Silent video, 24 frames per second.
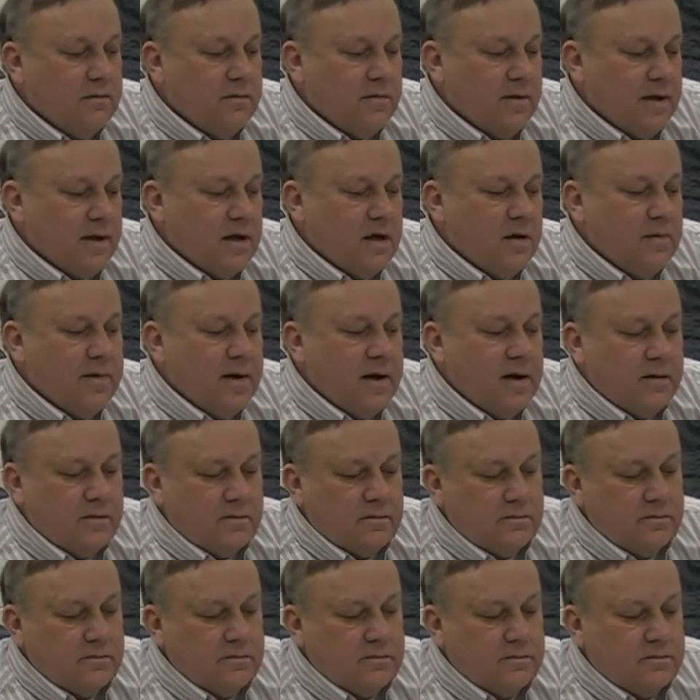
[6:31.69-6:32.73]
They come out
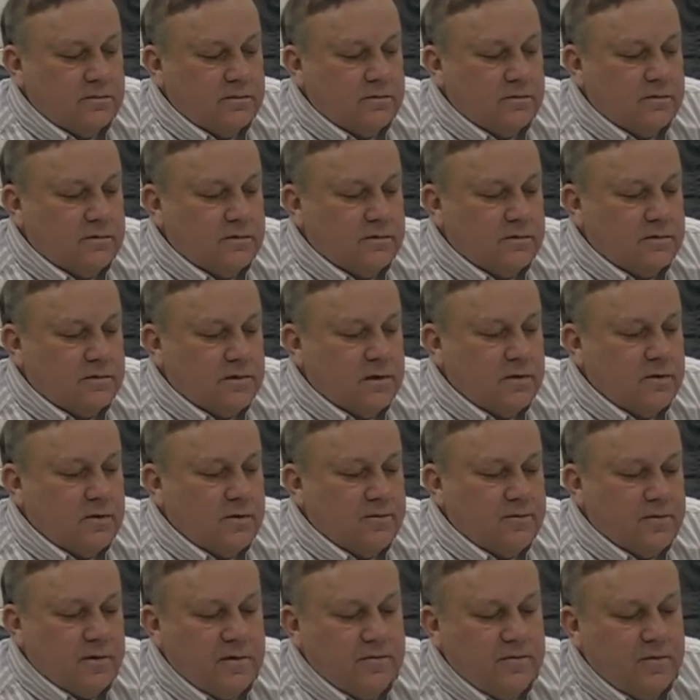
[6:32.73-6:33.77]
2,000,
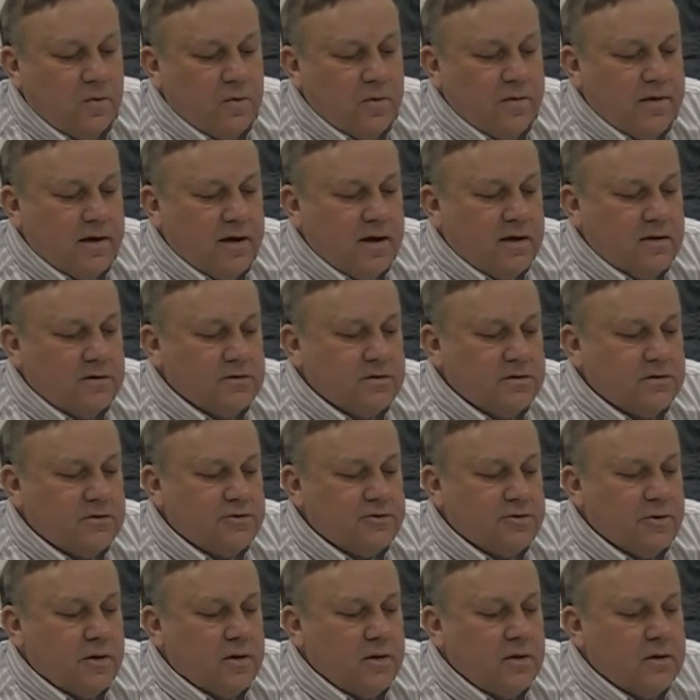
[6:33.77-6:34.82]
3,000, 4,000
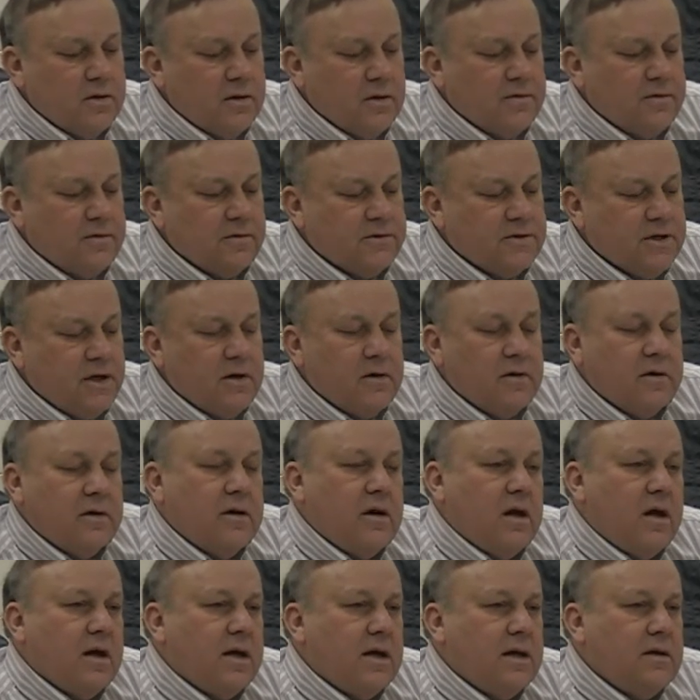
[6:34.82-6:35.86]
strong every Saturday
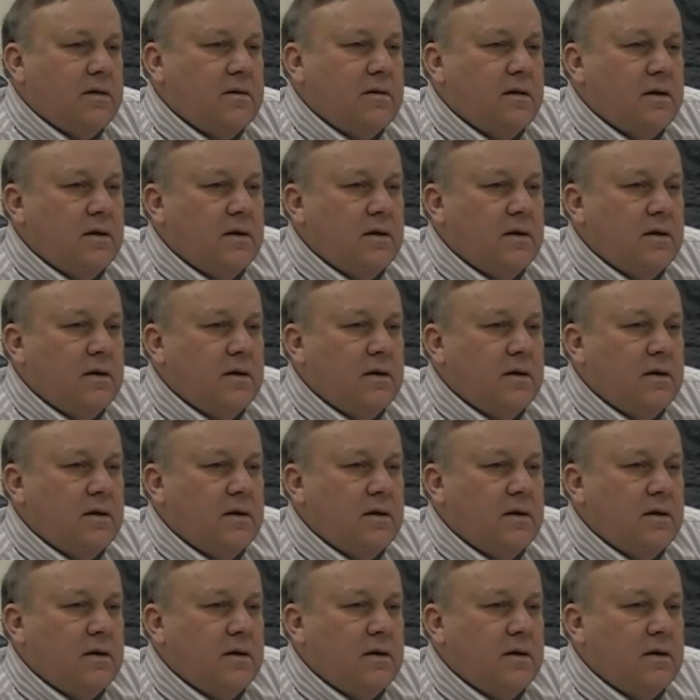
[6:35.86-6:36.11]
night